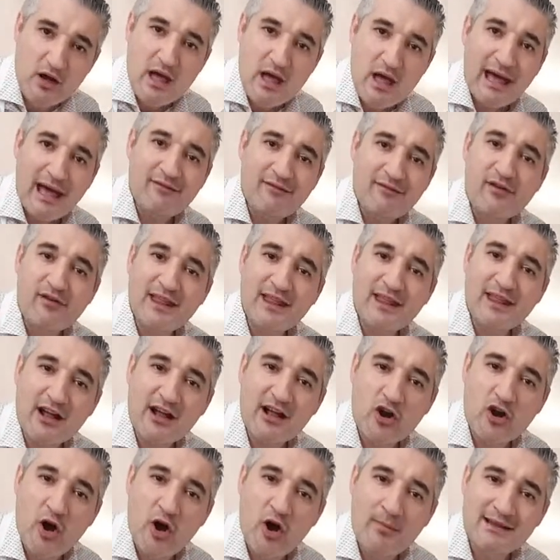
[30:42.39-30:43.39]
and write a
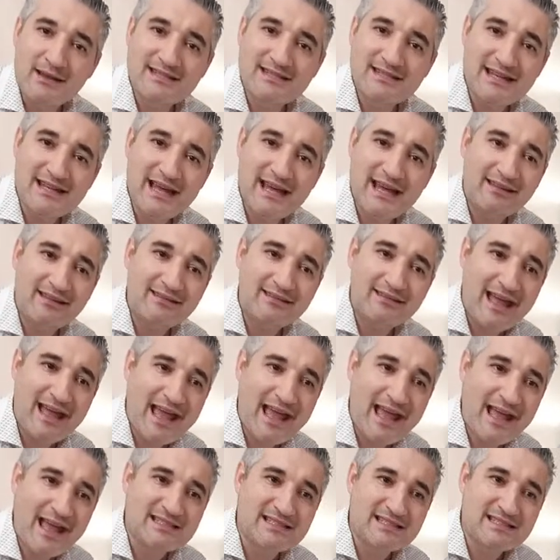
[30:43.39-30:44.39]
comment, say,
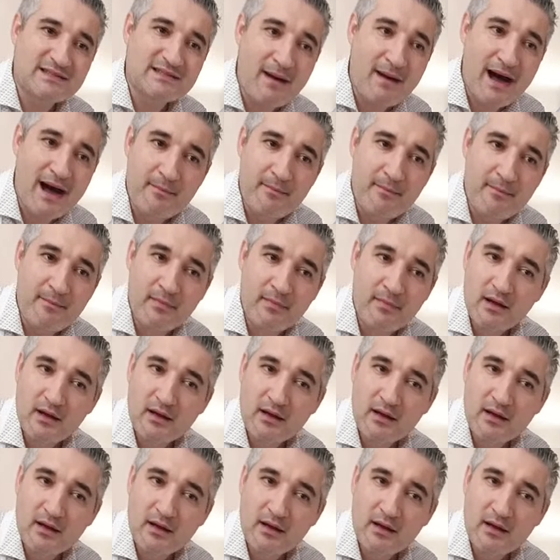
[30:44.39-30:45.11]
thanks, mom.